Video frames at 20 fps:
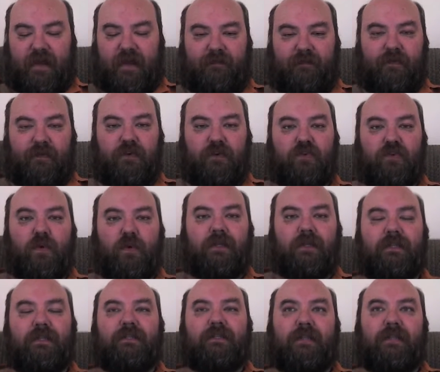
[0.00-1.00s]
I first
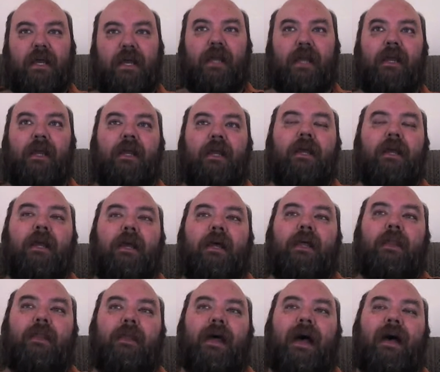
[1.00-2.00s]
want to say
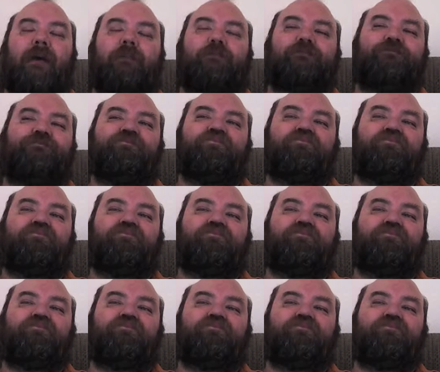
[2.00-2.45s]
that